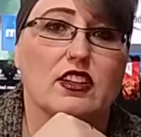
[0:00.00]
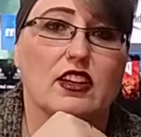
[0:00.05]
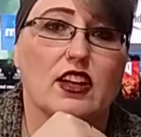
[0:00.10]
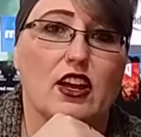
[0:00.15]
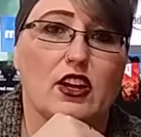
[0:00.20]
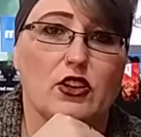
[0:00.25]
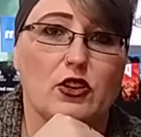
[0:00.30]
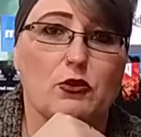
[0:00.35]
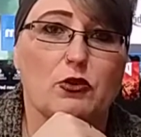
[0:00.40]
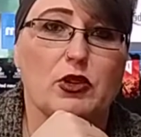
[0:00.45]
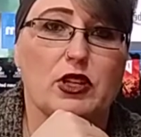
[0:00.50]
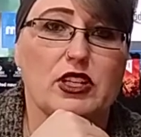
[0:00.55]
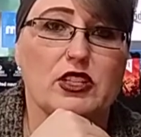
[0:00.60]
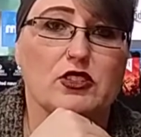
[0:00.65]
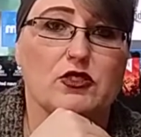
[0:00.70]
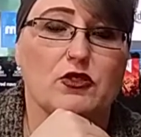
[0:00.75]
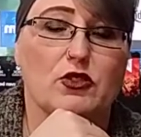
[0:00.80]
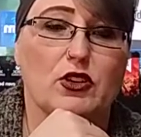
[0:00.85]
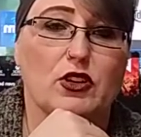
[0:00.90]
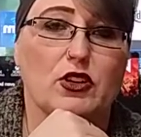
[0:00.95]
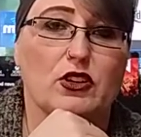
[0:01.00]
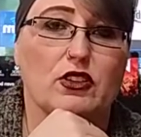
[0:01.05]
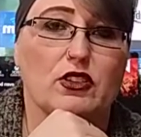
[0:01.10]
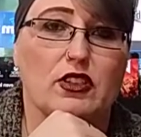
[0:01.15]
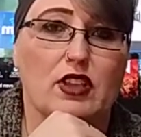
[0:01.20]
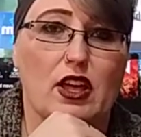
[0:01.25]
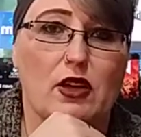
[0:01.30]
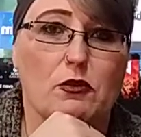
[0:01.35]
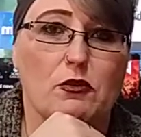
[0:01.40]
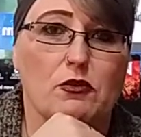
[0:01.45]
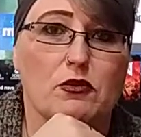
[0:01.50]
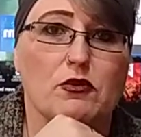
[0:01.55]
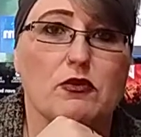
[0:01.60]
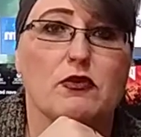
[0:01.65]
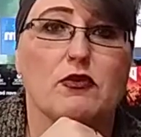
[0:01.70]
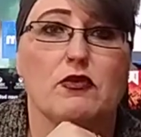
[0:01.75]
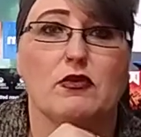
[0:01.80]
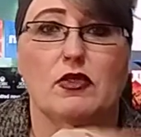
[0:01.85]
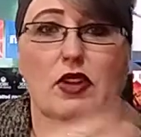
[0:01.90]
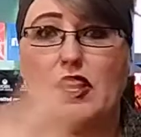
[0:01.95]
a new place for them
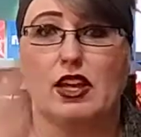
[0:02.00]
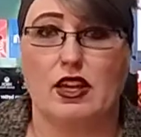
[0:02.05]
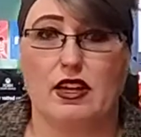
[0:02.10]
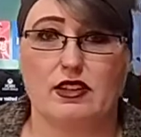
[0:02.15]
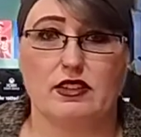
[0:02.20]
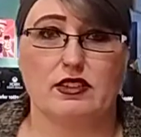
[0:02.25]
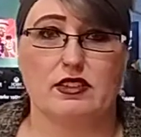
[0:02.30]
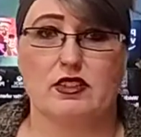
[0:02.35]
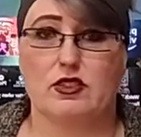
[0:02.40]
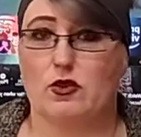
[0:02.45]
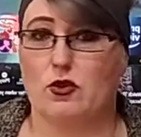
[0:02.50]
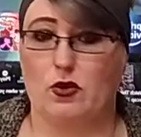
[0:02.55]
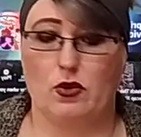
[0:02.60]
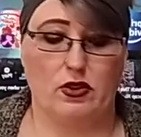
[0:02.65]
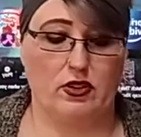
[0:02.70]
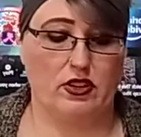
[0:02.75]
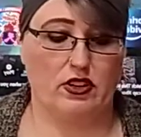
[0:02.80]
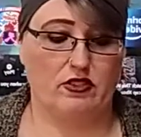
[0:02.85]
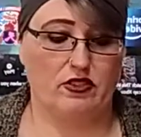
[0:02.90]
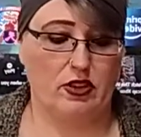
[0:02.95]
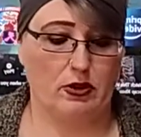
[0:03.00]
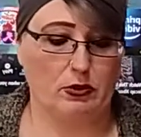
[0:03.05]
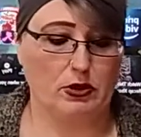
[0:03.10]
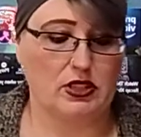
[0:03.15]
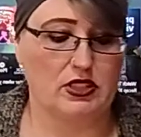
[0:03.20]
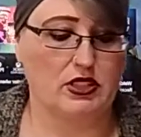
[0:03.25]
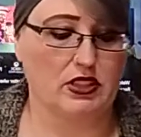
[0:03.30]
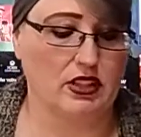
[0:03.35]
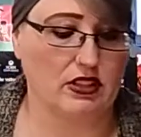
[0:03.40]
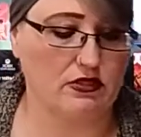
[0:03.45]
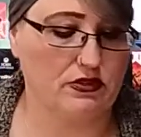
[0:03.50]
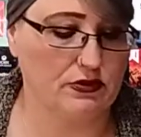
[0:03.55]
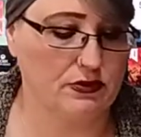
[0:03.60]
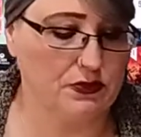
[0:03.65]
and or their family to live.